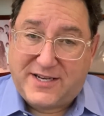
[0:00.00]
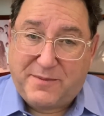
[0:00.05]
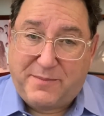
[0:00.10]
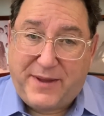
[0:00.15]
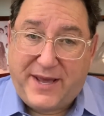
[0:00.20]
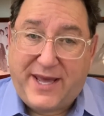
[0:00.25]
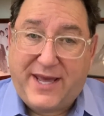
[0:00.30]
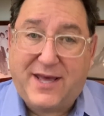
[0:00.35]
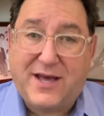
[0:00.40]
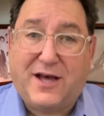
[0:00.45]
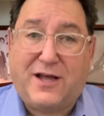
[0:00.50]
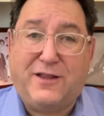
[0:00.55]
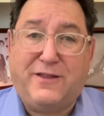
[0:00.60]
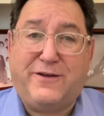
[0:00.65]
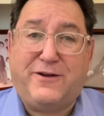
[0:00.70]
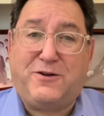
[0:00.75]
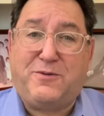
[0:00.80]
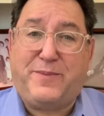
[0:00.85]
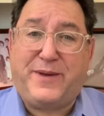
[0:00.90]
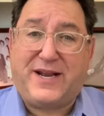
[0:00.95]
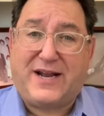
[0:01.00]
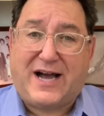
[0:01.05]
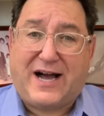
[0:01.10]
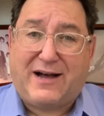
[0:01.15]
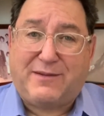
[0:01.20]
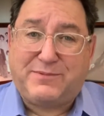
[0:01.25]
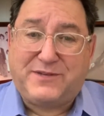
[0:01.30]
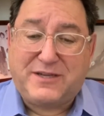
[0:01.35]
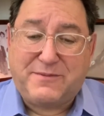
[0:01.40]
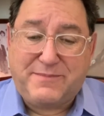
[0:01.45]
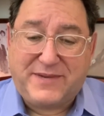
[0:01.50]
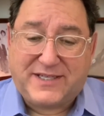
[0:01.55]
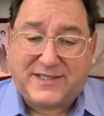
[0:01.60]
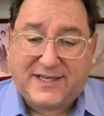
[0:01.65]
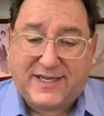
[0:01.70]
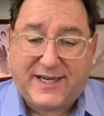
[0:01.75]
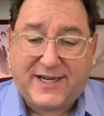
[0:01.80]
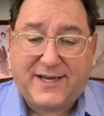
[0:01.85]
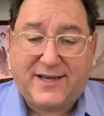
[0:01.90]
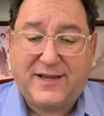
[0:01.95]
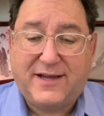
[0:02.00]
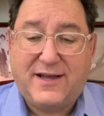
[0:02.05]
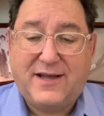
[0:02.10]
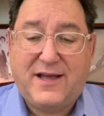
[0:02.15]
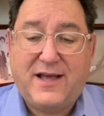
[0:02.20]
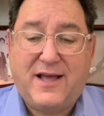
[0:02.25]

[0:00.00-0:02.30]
to be a little bit optimistic